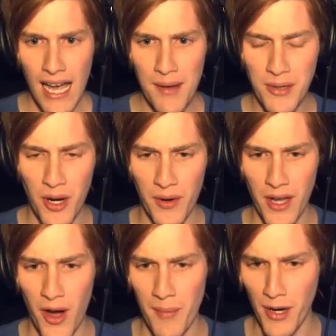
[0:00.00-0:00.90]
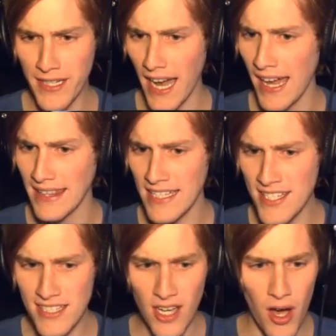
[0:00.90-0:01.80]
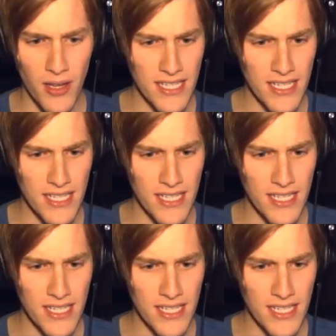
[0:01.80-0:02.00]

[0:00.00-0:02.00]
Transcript: I am going home. Okay, let's just go.